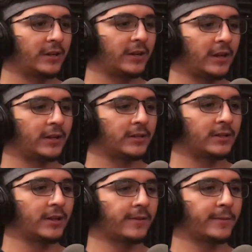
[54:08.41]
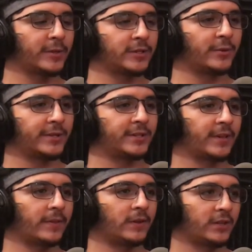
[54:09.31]
And the government's always going to
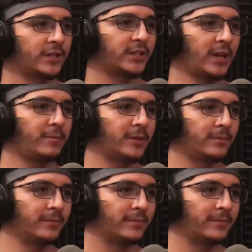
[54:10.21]
think you're scheming them.